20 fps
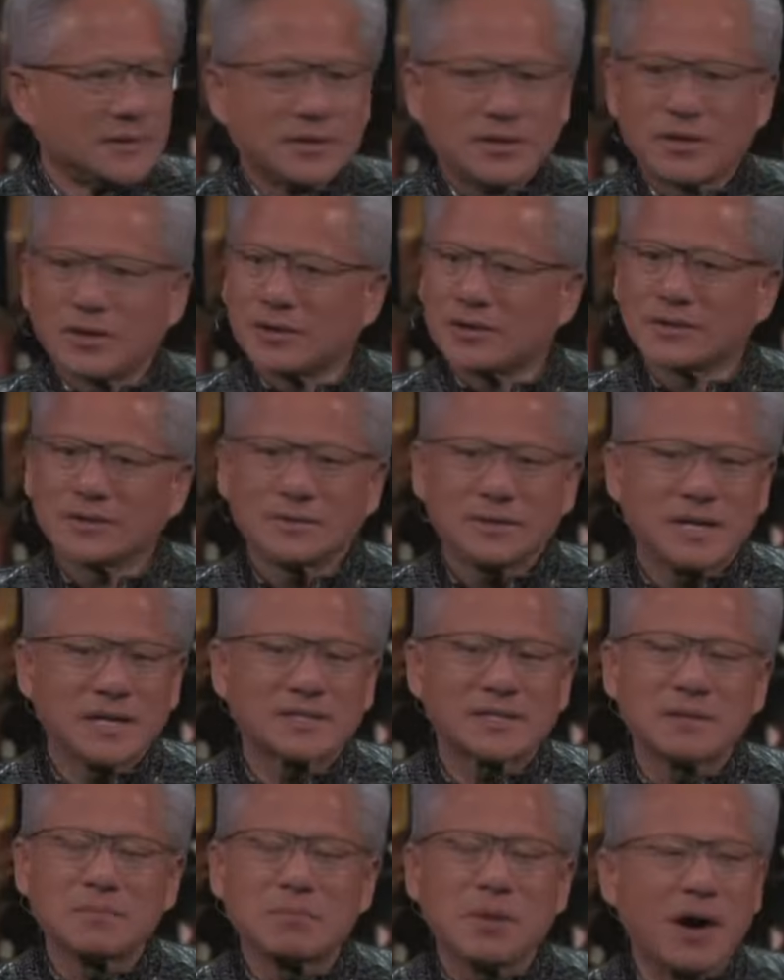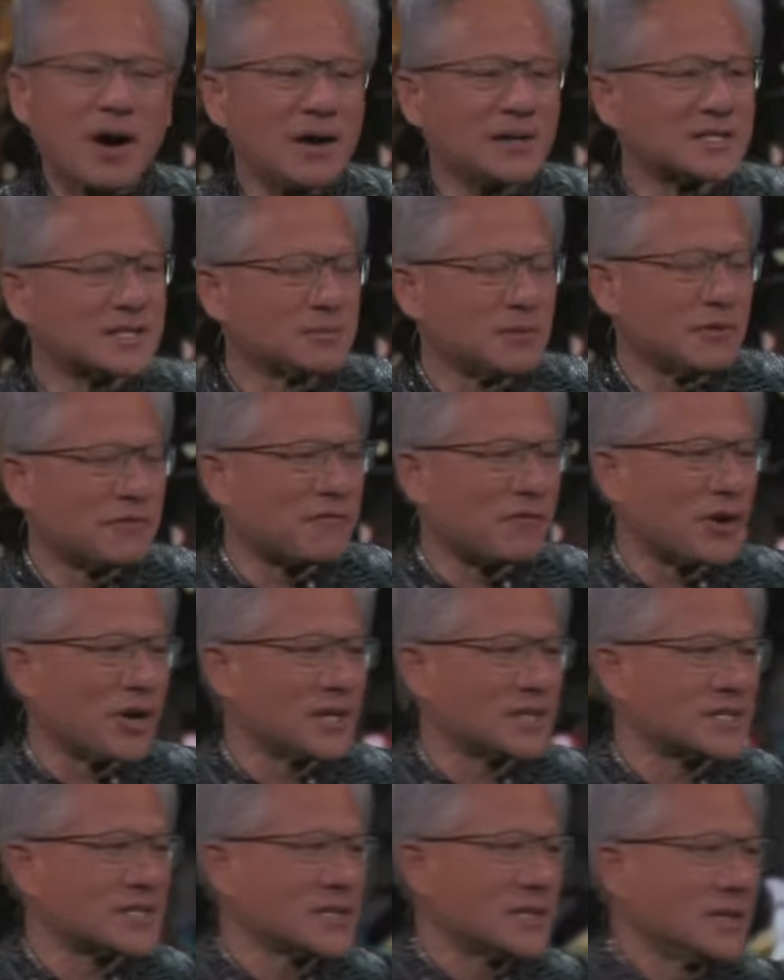It's impossible for
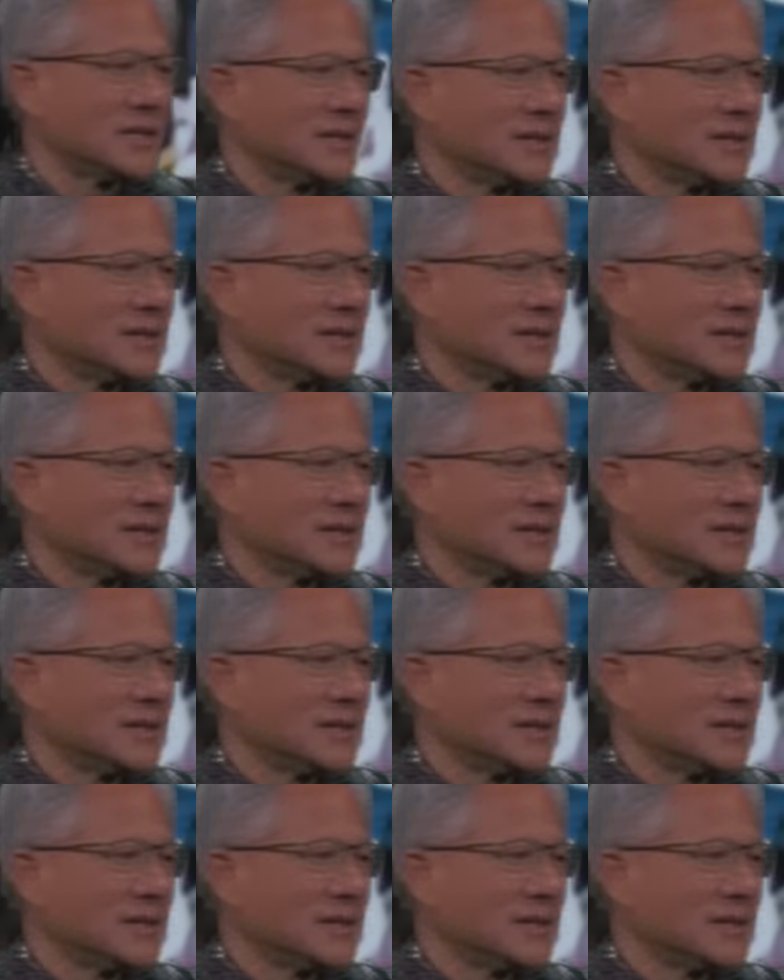us